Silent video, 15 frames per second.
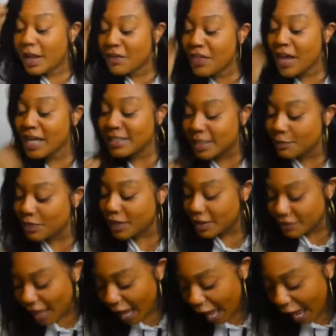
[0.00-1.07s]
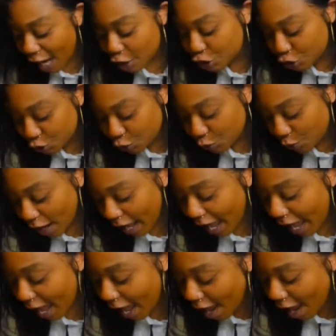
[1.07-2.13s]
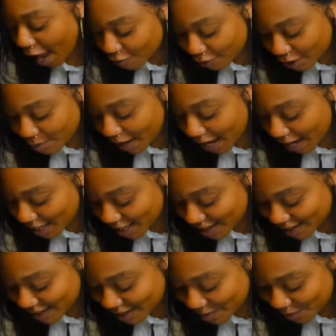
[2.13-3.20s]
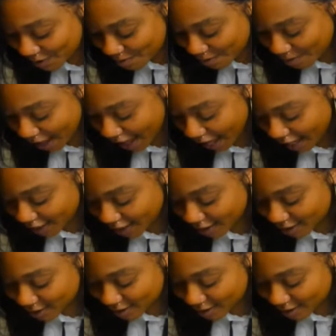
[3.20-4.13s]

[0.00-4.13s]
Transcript: that's something that I do want everybody to keep in mind.